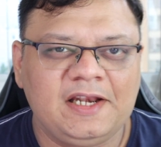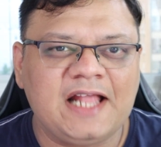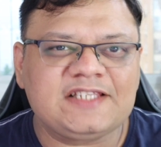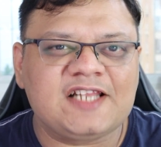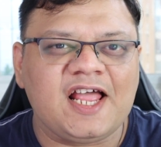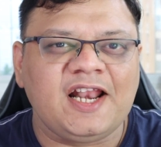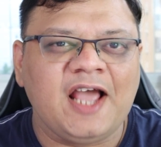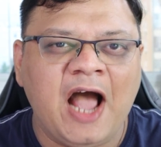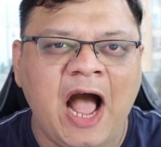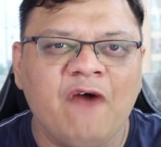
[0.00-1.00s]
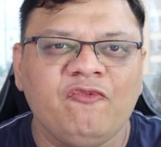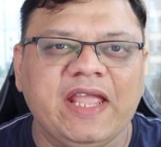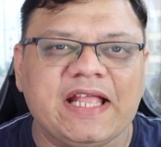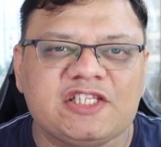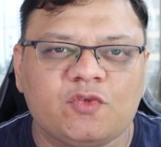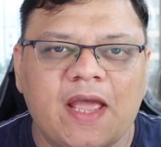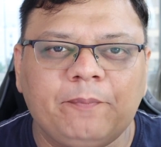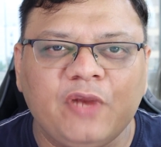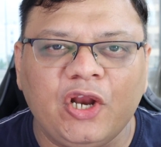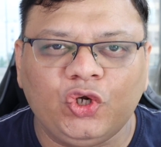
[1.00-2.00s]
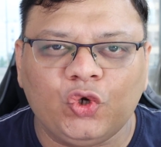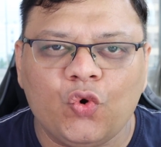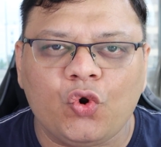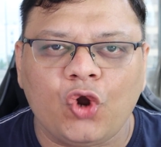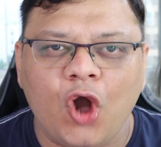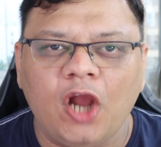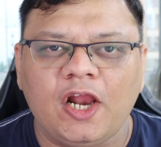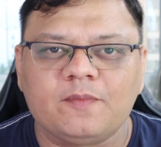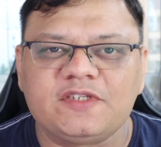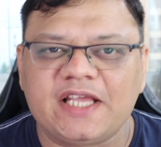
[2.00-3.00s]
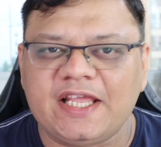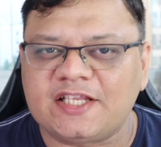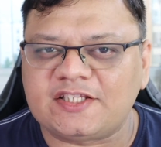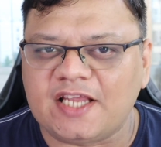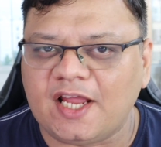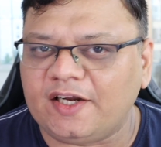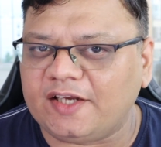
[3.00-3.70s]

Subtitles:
let's learn how we can swap two columns in a single